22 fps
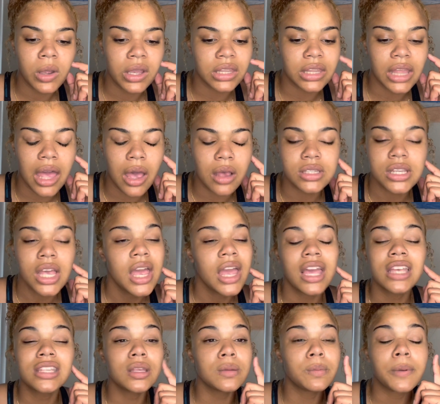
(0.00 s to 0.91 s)
in the house,
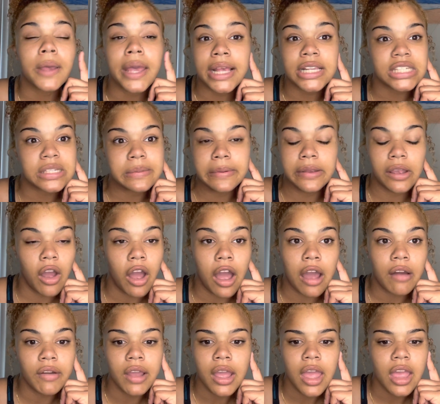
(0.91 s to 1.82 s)
because he pissed me
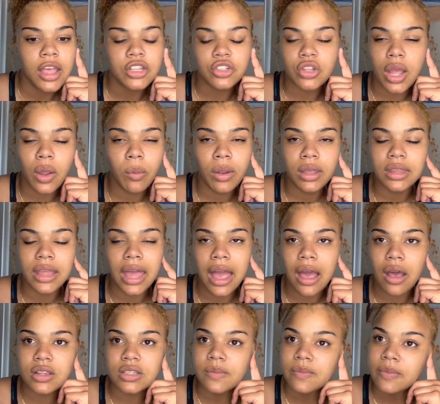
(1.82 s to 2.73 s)
off. So I went in the
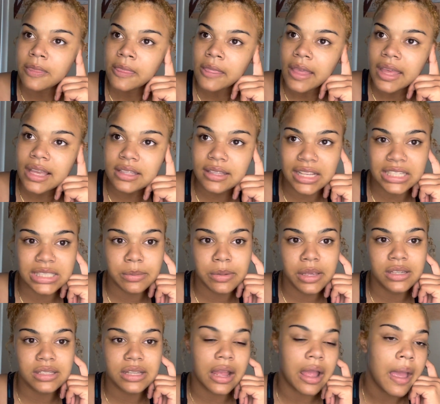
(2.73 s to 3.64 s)
house, he texted me,
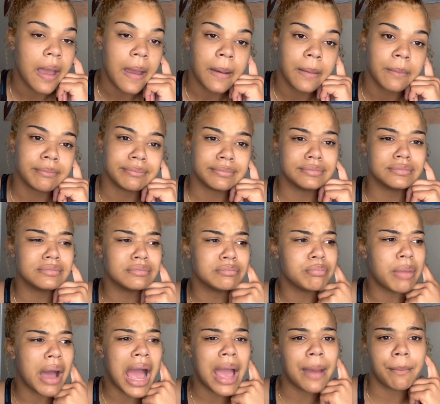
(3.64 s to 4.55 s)
he's like,
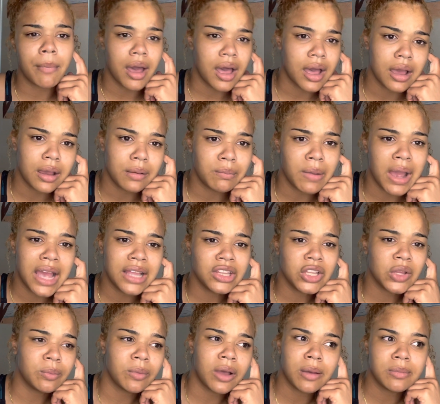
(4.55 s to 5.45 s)
bye mom, bye
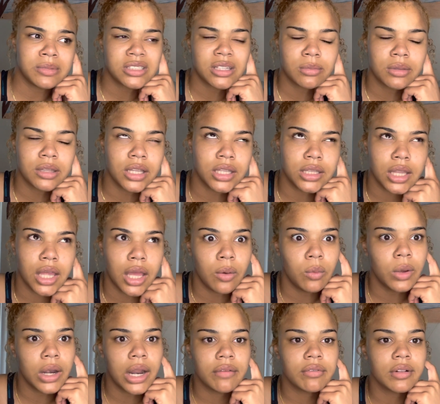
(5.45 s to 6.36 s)
little mom, or something like that,
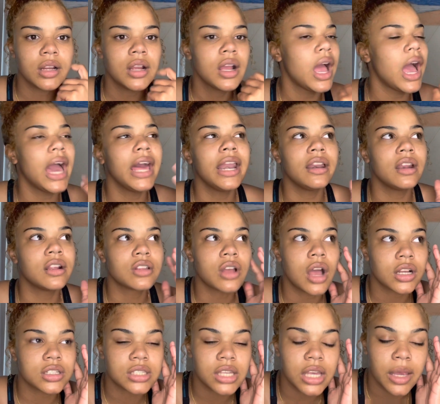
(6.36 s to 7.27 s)
whatever. I didn't
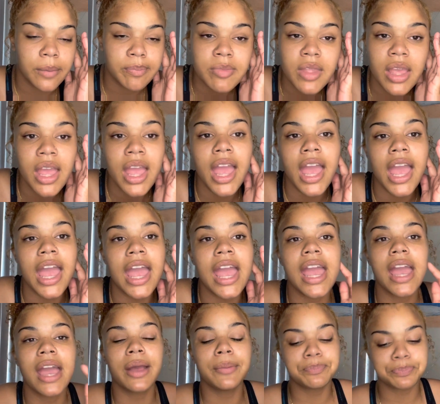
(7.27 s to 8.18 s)
talk to him,
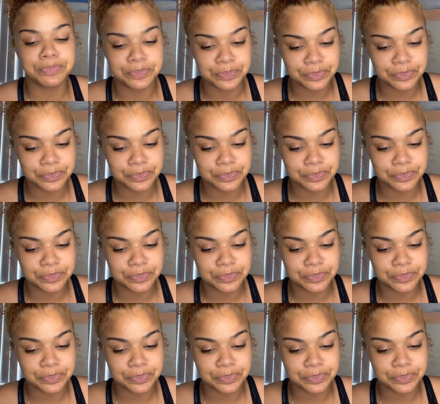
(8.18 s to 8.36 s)
and